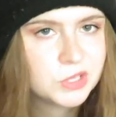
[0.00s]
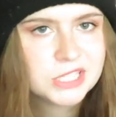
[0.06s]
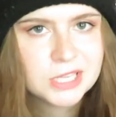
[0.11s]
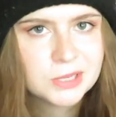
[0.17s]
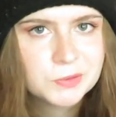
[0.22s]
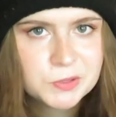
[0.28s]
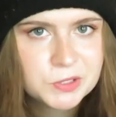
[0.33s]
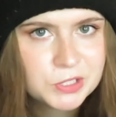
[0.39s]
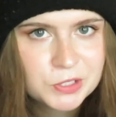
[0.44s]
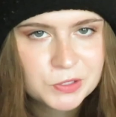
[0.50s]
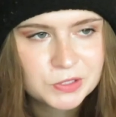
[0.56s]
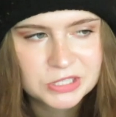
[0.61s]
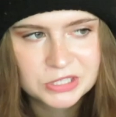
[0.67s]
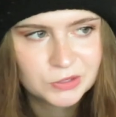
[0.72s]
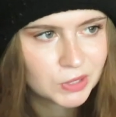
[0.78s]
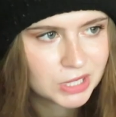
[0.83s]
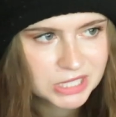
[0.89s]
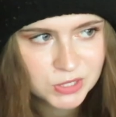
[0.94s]
My substitutes
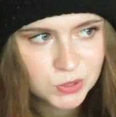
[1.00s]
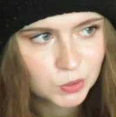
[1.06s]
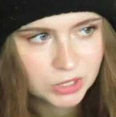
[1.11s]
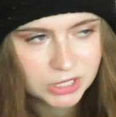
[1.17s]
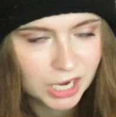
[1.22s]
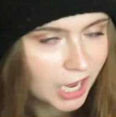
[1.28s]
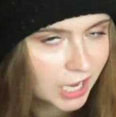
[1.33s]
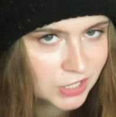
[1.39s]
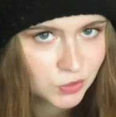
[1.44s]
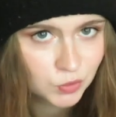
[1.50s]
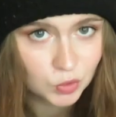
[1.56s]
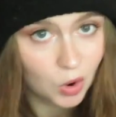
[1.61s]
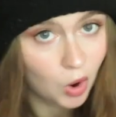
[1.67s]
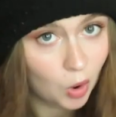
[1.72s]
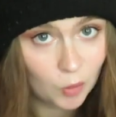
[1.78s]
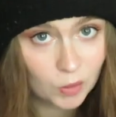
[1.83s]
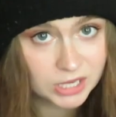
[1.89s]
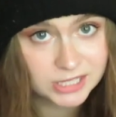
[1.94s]
in grade school and high school
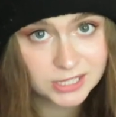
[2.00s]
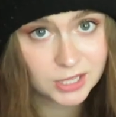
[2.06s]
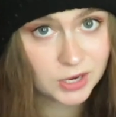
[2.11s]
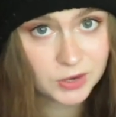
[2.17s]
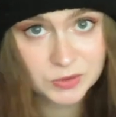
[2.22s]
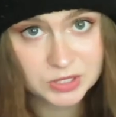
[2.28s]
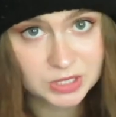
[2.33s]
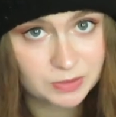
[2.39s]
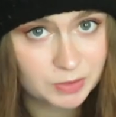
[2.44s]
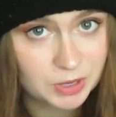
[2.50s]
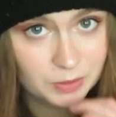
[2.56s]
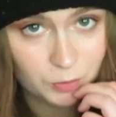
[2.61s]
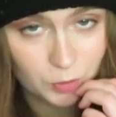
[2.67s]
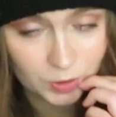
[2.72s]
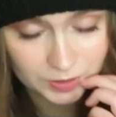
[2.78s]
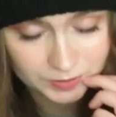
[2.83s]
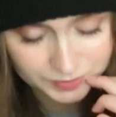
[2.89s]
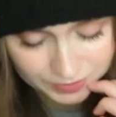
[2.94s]
always thought I was gonna be a boy,